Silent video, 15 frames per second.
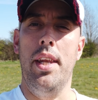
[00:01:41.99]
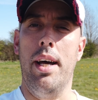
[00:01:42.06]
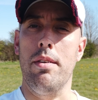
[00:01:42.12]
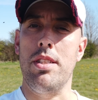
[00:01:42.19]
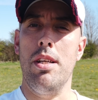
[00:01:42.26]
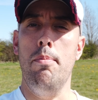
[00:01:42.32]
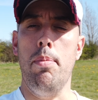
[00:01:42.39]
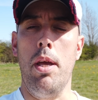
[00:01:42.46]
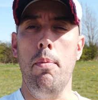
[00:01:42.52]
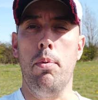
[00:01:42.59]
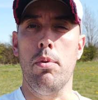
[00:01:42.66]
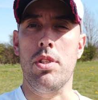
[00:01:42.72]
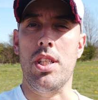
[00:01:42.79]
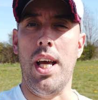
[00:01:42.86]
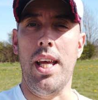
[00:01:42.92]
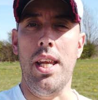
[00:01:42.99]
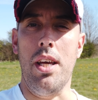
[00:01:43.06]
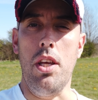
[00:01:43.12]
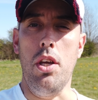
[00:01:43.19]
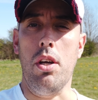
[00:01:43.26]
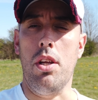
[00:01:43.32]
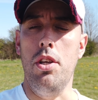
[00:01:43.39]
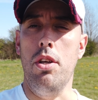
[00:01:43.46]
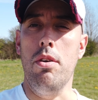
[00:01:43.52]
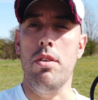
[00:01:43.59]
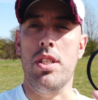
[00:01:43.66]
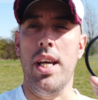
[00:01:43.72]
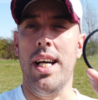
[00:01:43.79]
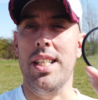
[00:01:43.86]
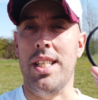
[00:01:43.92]
Now, some people say that you can
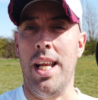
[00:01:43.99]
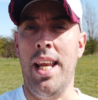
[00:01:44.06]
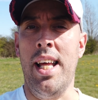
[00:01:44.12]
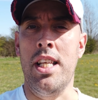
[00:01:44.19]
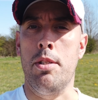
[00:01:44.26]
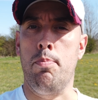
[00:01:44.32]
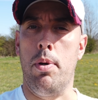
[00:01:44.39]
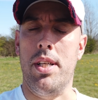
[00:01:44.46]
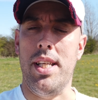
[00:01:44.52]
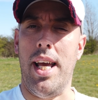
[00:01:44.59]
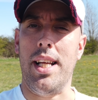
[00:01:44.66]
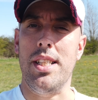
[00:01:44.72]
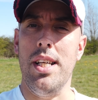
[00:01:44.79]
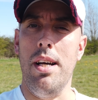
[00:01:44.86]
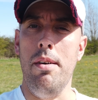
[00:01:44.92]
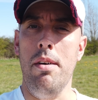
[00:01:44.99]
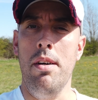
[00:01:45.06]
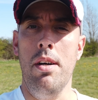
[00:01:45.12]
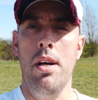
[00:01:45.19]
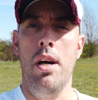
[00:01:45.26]
use it as a lens protector,